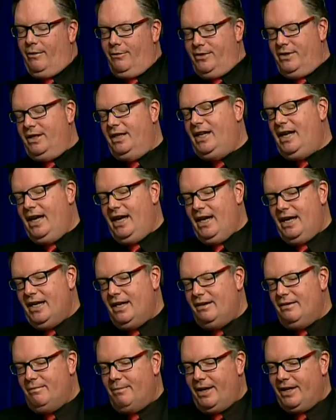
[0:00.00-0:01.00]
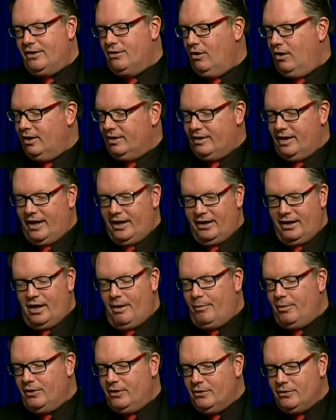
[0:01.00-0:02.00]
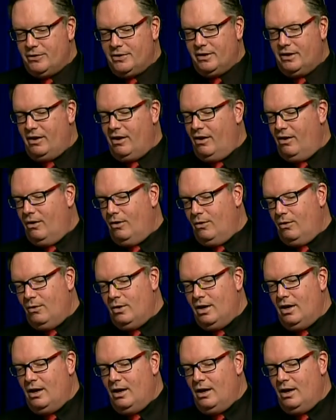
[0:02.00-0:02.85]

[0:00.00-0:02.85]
was a kid. My dog died a couple years ago.